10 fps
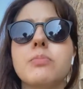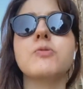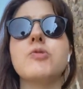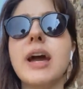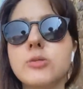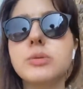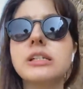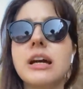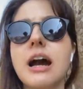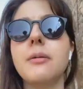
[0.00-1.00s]
trying to
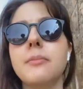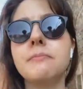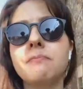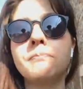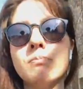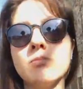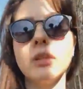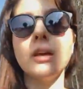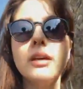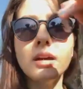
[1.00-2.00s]
become
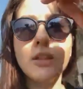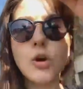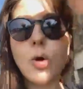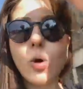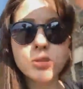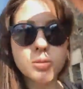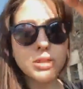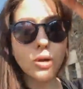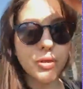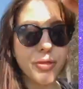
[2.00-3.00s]
the
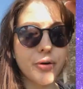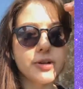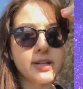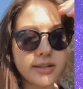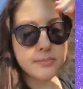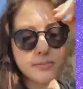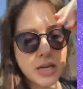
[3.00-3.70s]
ultimate authority.